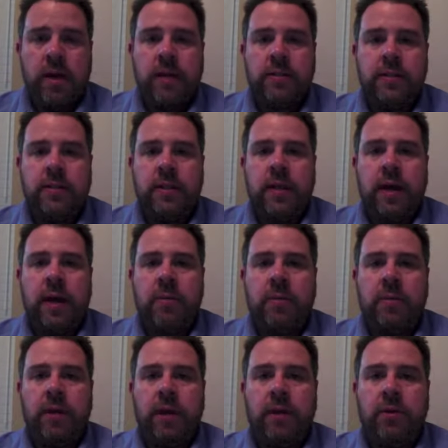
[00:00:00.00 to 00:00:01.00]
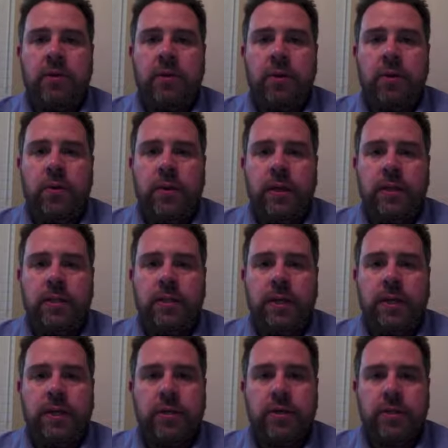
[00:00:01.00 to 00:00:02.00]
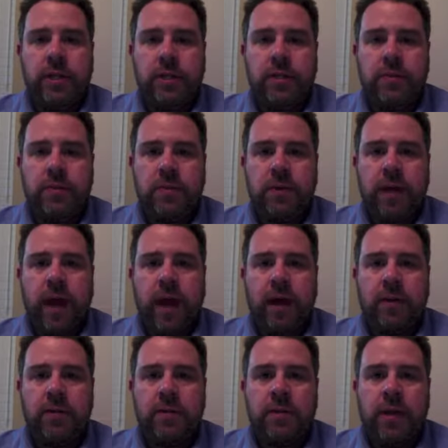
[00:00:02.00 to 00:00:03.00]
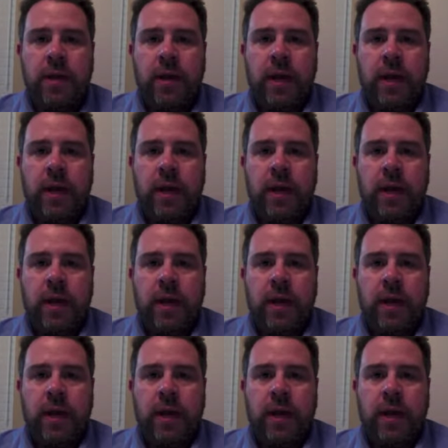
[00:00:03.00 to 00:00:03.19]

is that I would like you to go ahead and take your textbook out